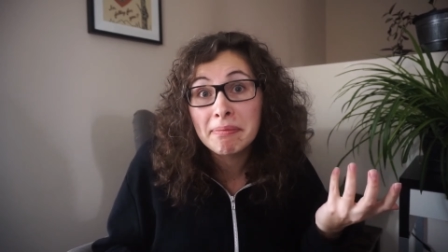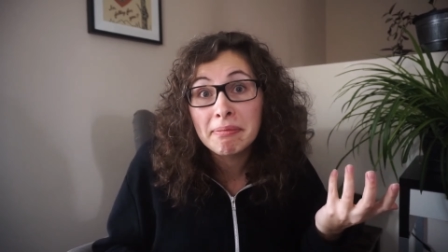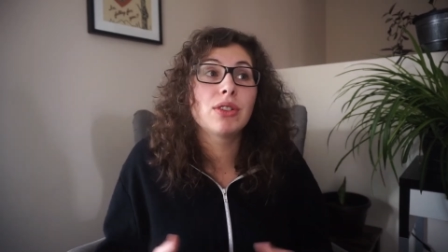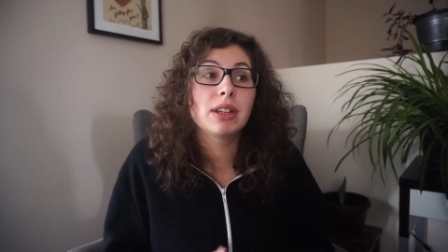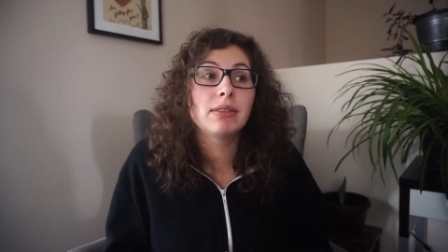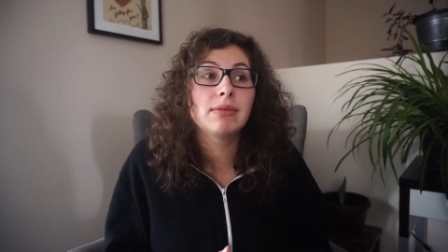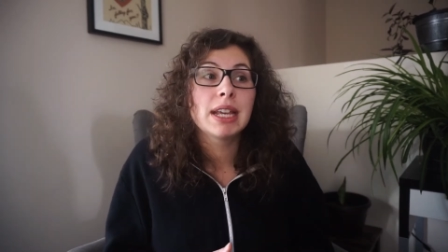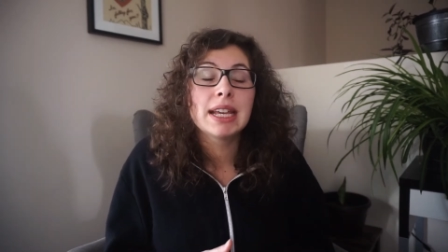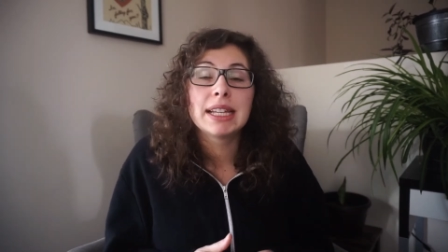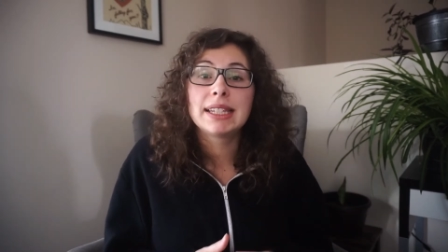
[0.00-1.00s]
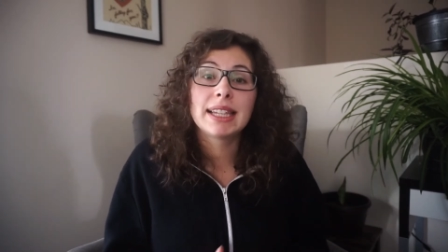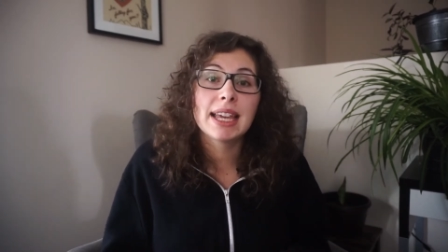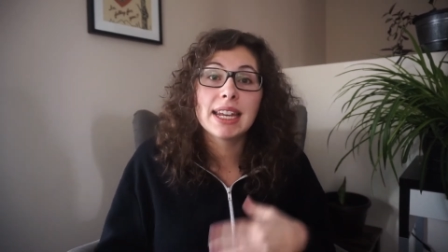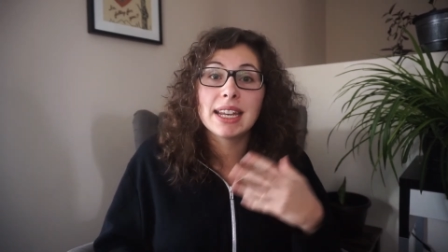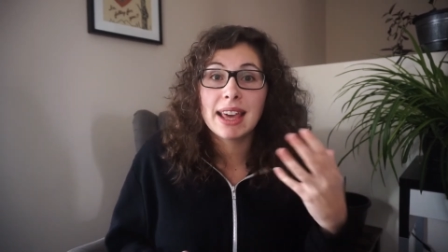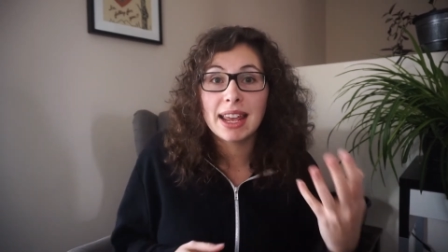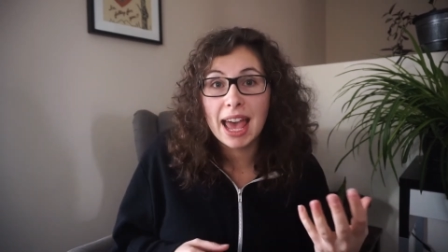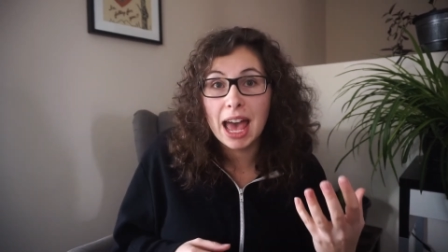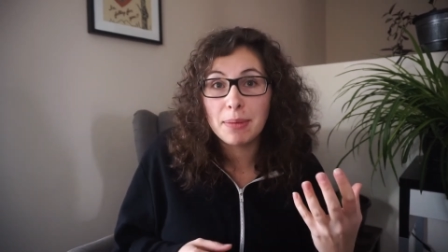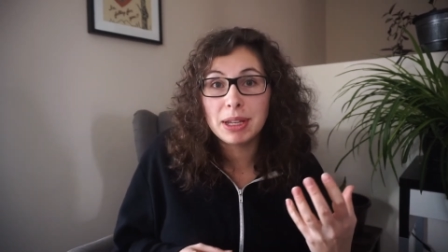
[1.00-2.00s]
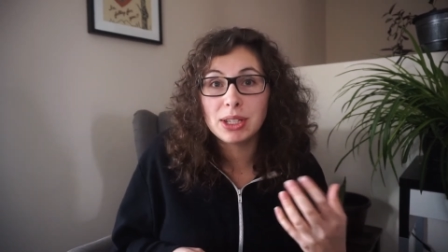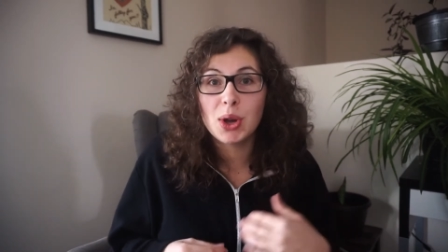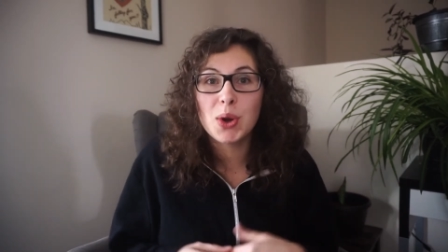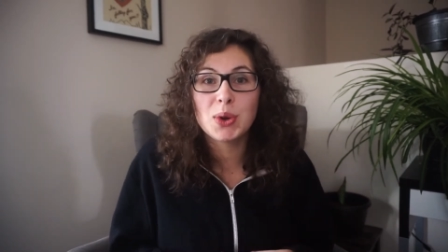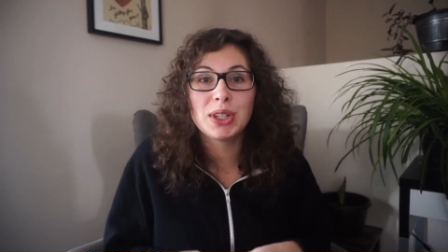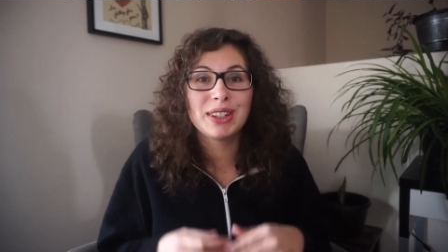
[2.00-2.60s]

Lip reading: You can say it in that happy tone,